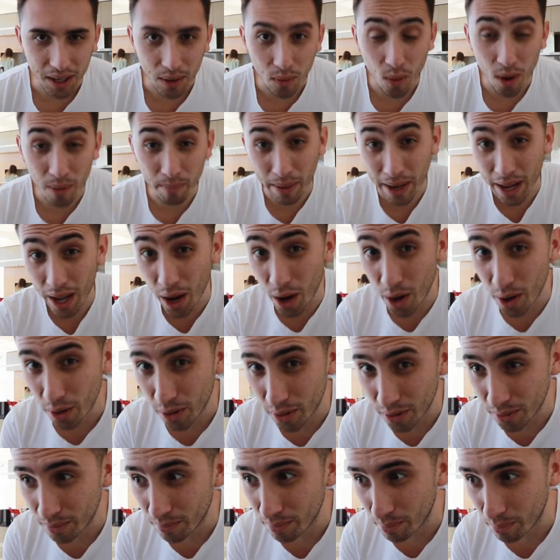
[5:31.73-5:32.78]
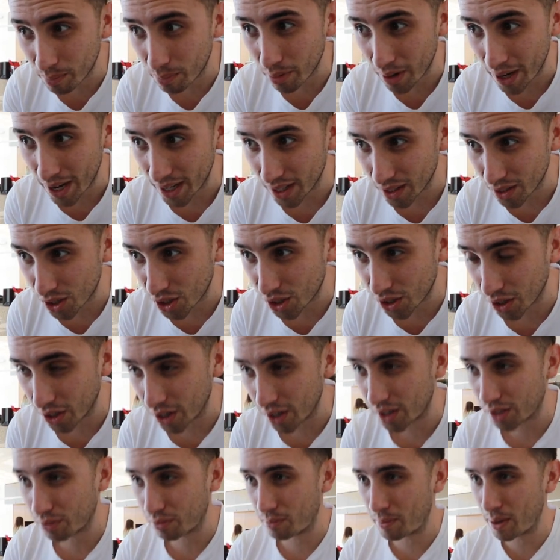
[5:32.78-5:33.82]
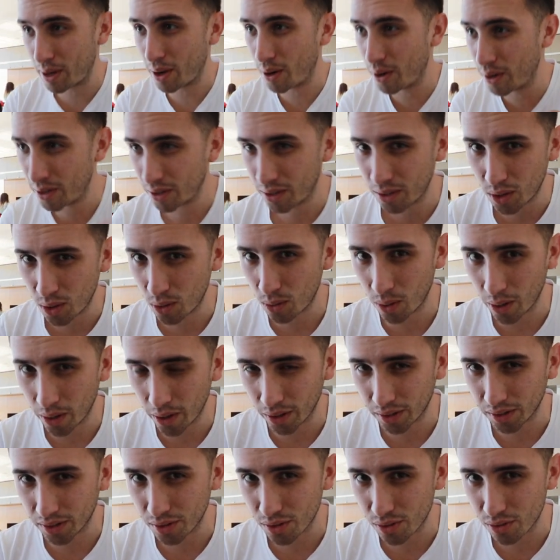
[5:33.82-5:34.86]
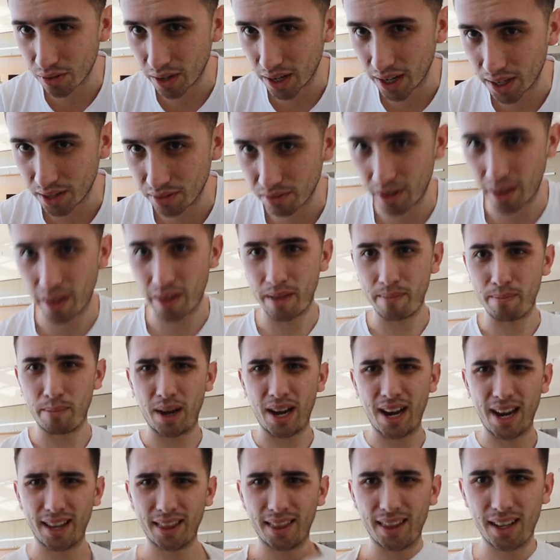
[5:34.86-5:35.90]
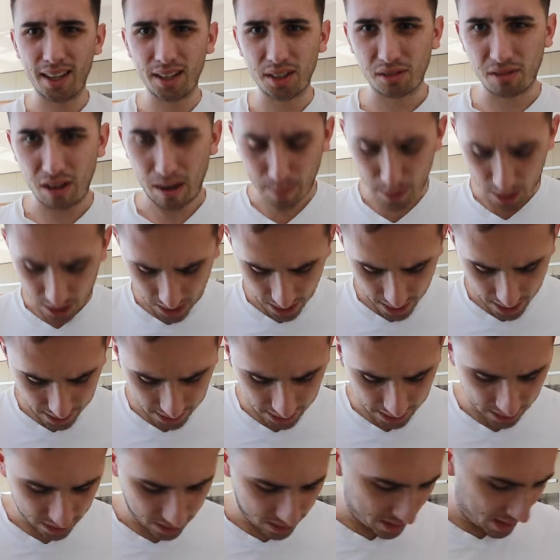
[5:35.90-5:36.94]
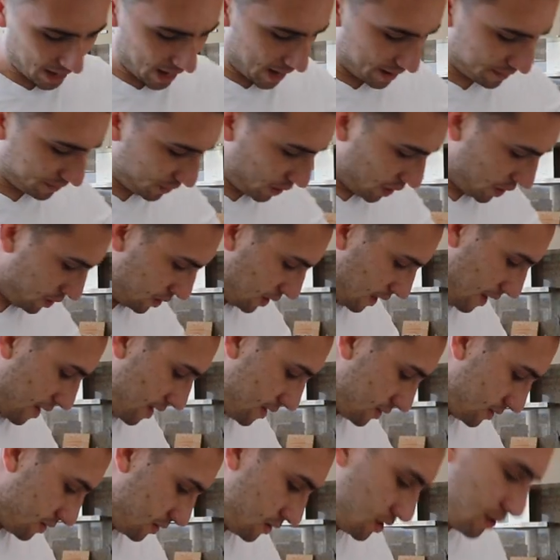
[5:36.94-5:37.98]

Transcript: I want my own branded shirts with my own quirks and traits, rather than buying these crappy things that have no character,